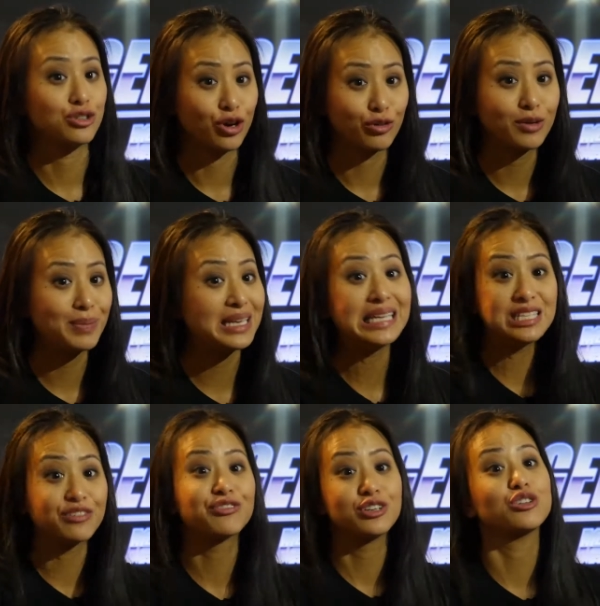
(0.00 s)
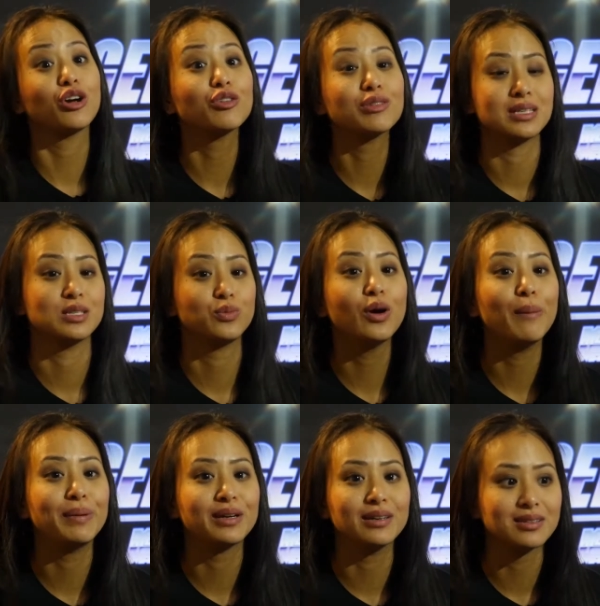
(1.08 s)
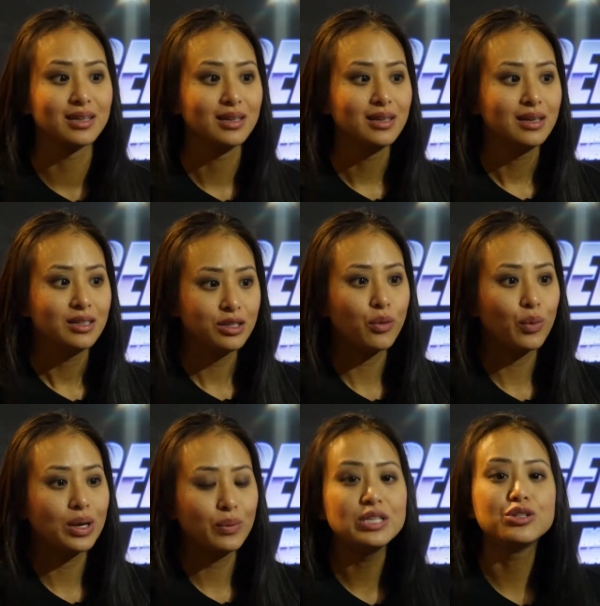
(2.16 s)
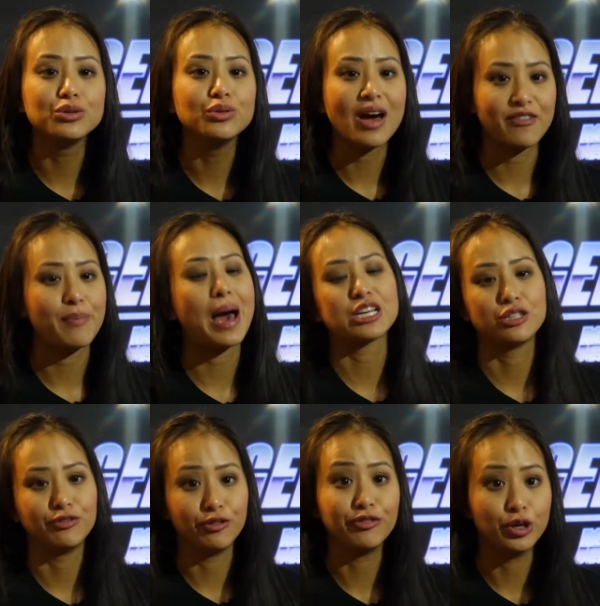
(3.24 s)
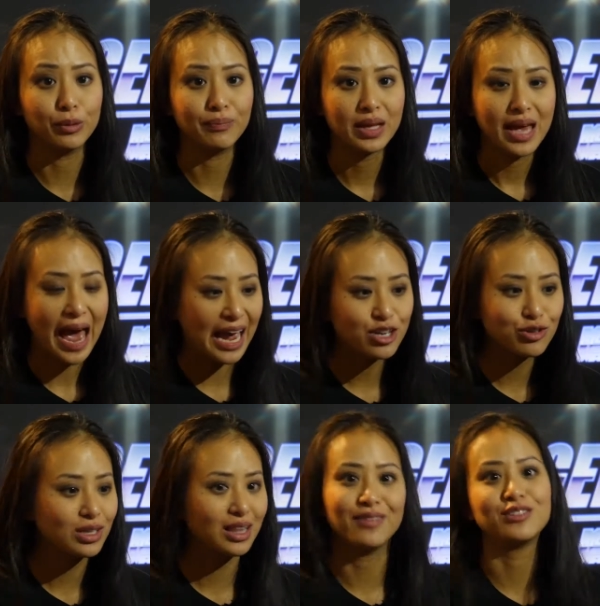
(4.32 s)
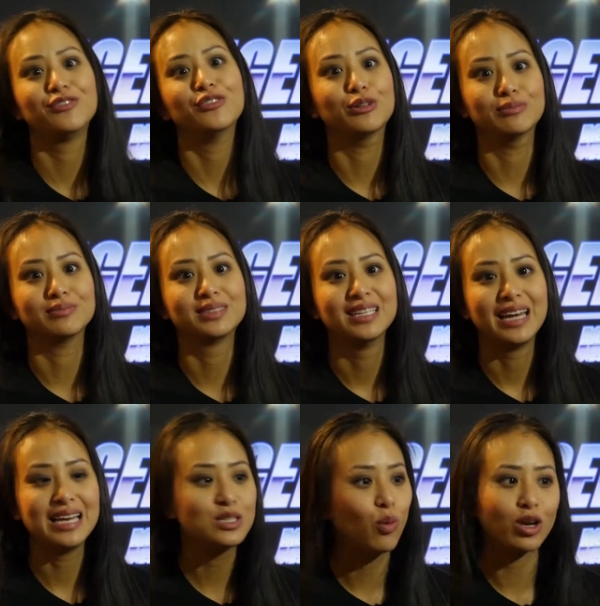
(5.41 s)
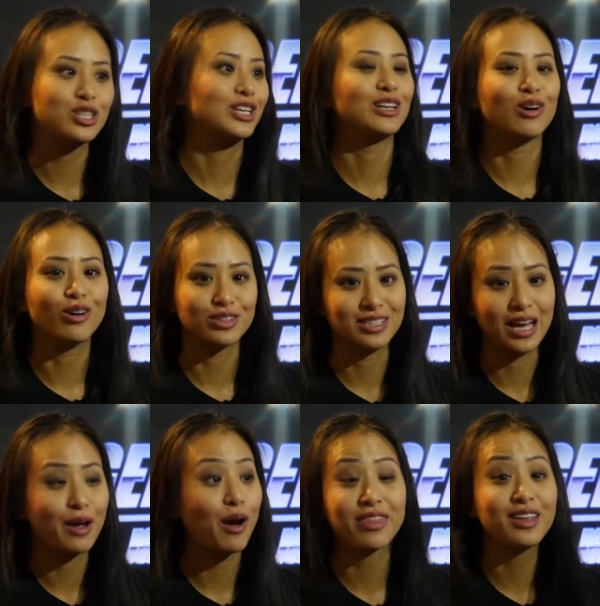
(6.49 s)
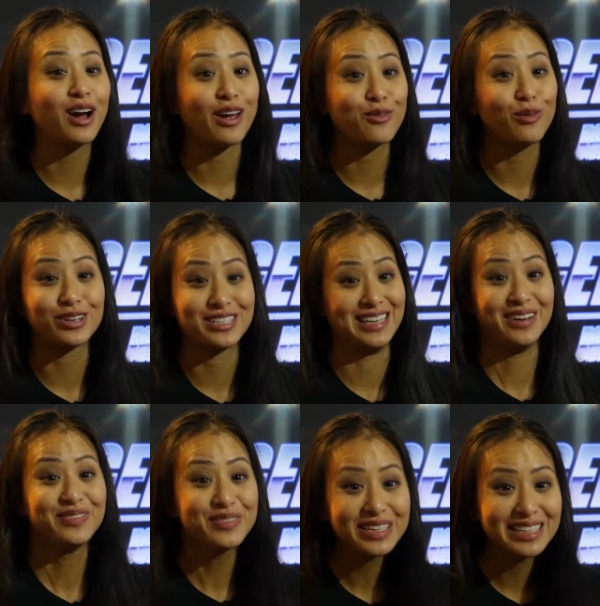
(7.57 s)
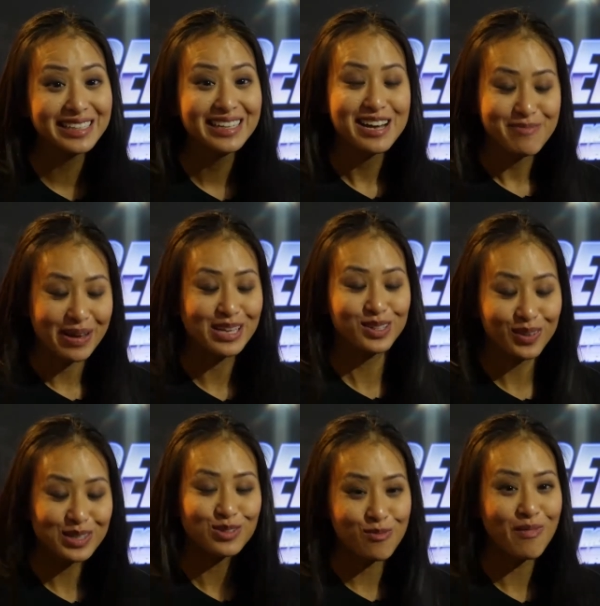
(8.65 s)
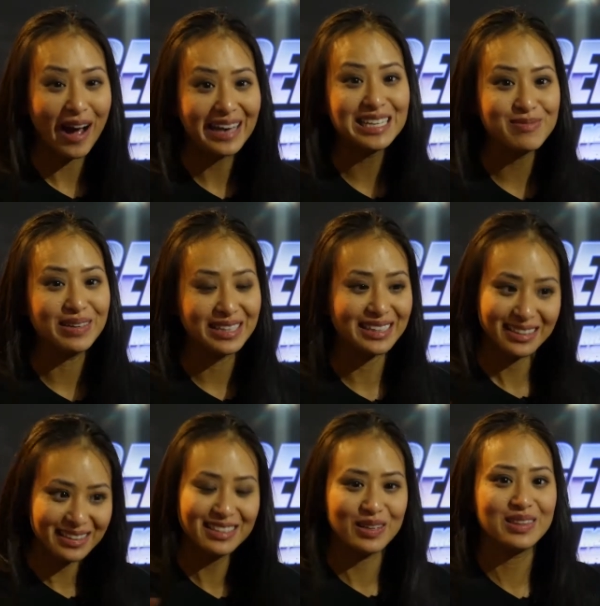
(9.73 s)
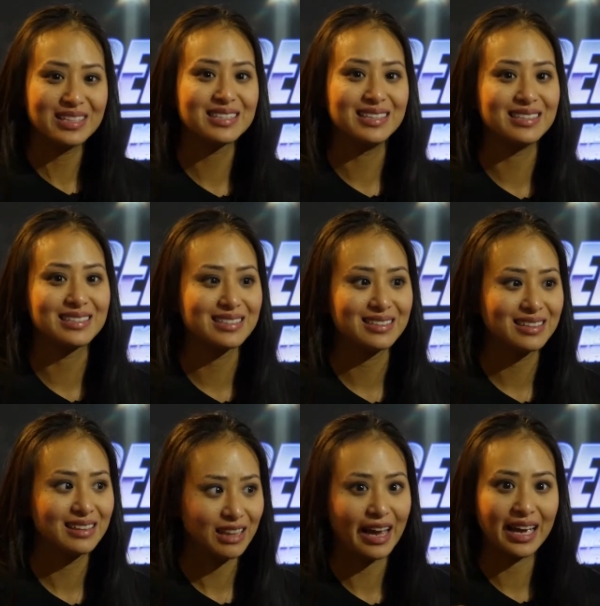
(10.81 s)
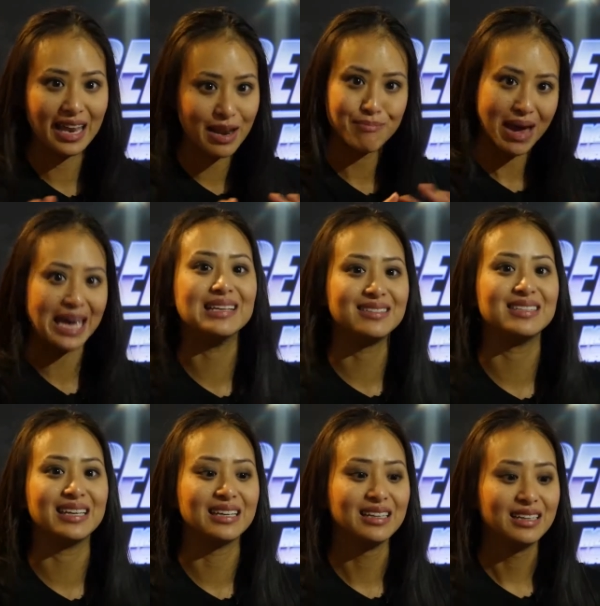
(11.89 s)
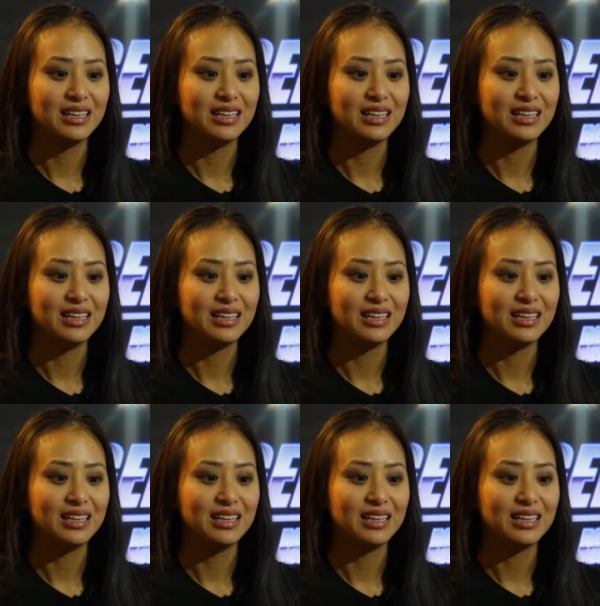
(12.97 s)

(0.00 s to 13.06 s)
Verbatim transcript: genre, but in different genres as well, because you know, we do have a passion for film. Adrian loves films. He's watching it constantly. I think I don't watch enough of it, but he's always reminding me that, you know, this is like an amazing,